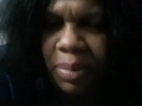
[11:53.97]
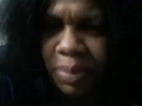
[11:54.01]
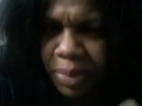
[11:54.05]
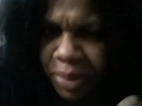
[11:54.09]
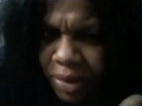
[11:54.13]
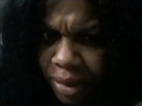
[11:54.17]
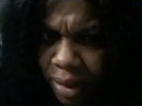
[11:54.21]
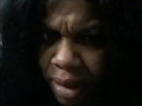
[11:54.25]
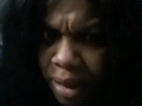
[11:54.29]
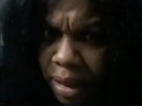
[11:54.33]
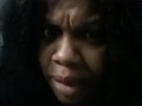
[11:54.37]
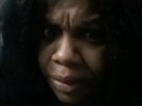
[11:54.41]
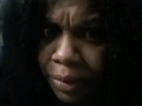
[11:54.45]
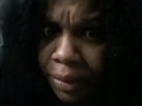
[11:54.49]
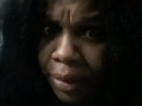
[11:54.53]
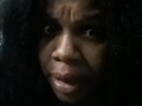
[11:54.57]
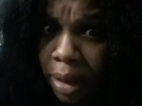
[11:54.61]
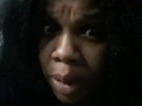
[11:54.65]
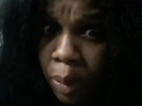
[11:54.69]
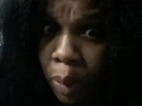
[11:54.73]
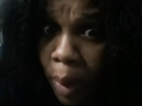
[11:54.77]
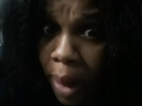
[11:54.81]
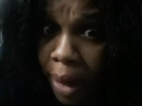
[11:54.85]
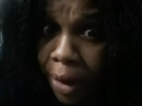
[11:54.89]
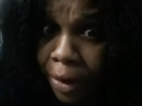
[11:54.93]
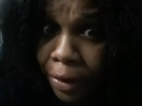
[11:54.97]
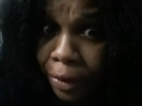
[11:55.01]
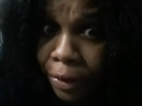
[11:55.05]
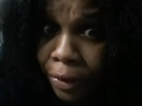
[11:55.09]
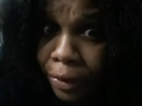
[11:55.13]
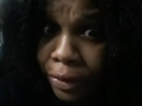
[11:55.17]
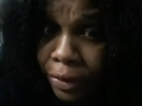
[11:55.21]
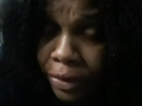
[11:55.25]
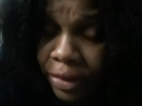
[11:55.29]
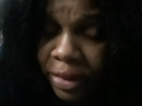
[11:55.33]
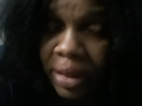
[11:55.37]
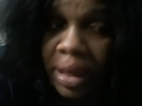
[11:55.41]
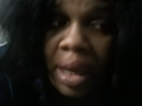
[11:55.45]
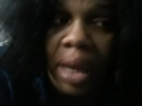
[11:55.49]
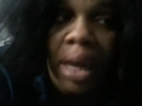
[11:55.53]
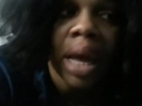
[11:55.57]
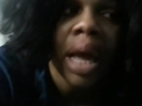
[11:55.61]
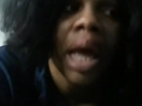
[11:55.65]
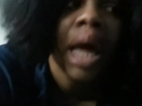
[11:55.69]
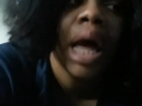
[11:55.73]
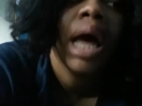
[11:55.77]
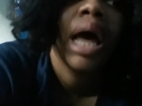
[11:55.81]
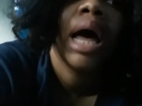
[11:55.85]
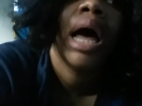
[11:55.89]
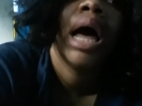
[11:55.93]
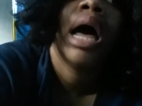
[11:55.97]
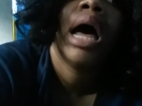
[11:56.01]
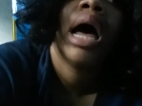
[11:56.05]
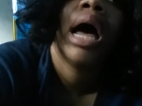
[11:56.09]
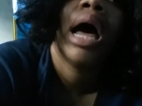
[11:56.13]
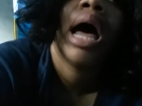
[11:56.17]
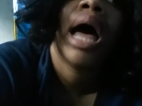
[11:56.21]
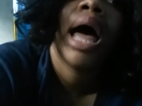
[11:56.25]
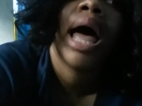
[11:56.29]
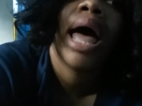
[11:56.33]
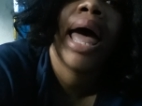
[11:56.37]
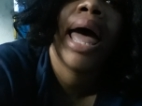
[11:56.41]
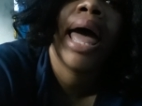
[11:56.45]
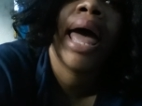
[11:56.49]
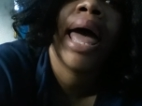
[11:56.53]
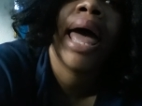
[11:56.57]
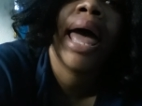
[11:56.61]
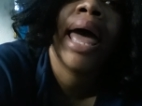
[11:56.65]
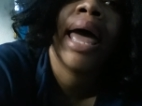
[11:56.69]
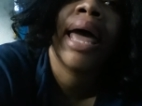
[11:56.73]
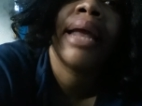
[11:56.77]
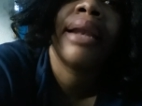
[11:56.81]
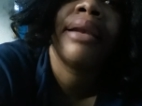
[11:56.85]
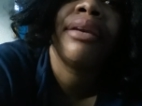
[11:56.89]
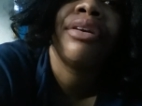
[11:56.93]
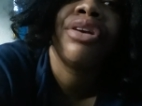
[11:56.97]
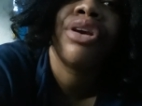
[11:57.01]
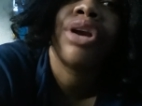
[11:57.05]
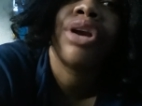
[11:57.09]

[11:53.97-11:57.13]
particularly white girls. And,